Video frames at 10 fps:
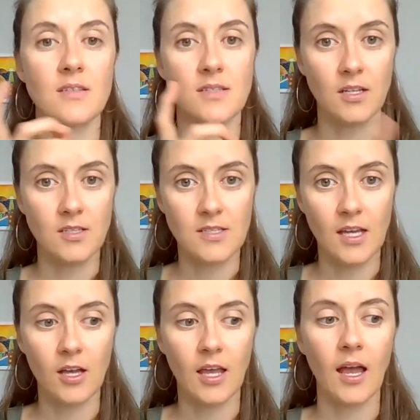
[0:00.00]
to start to
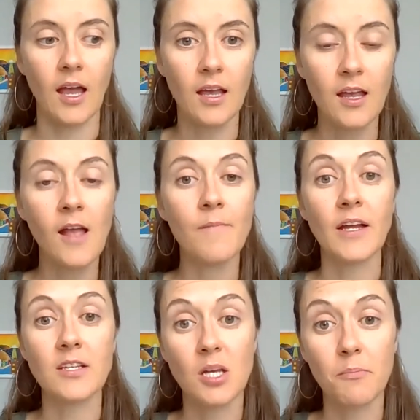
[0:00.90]
say, okay.
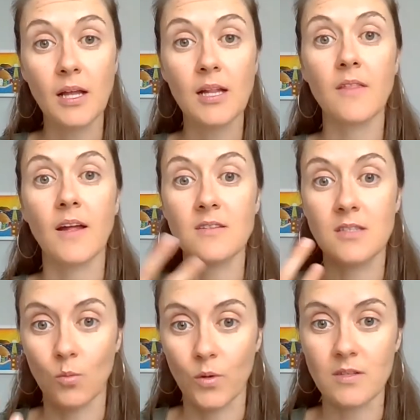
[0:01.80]
And typically that's
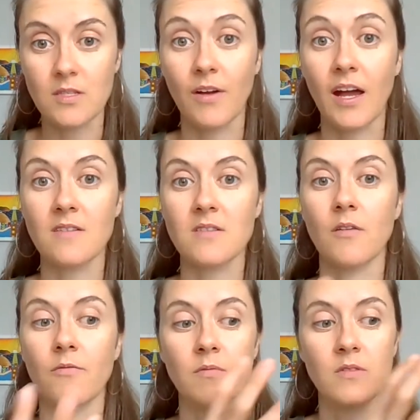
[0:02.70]
the ones of us that
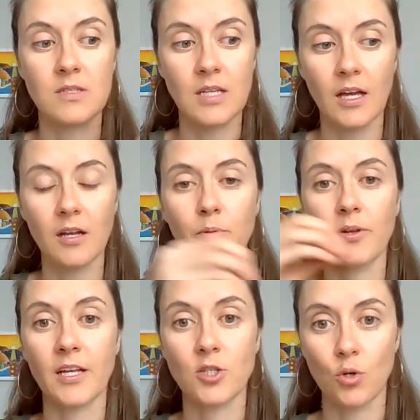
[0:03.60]
have started
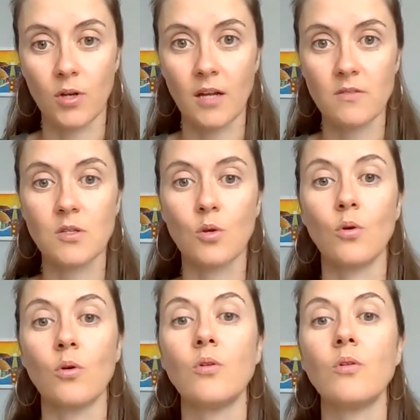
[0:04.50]
pulling our children out of
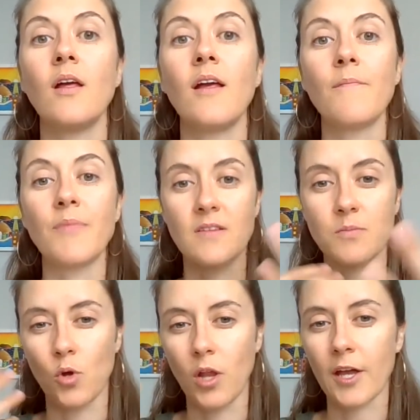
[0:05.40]
school. It's
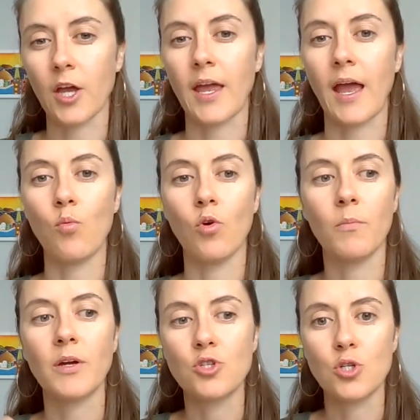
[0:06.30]
more like, okay, what
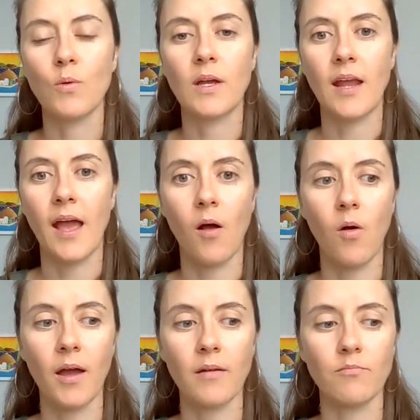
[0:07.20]
am I doing
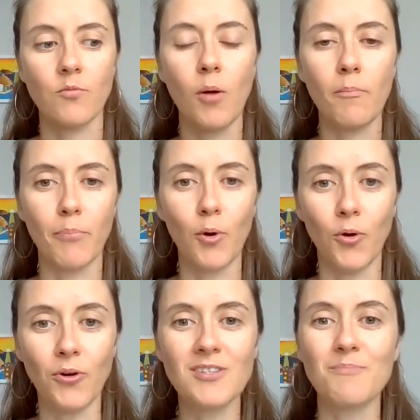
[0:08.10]
now? I'm not
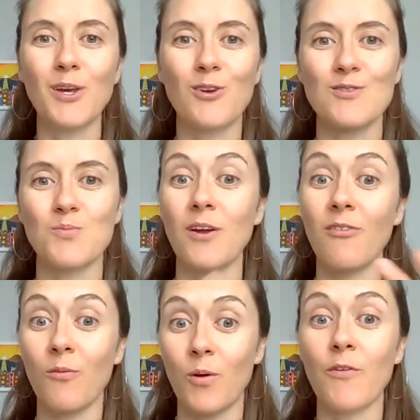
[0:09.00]
bored, because
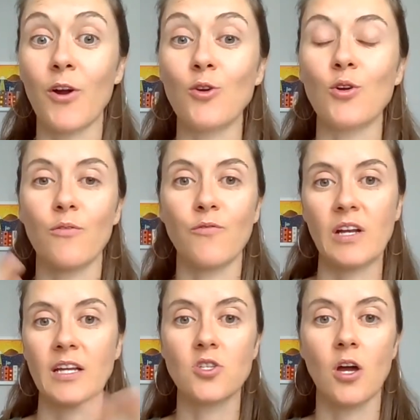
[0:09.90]
we're very good at
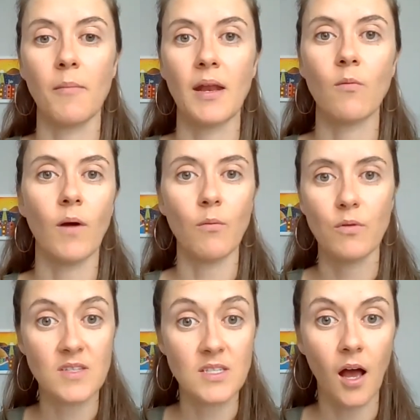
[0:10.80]
filling time anyway
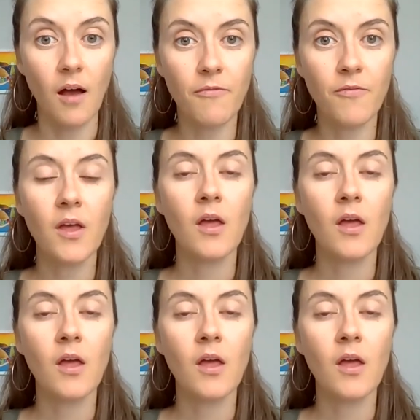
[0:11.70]
with stuff.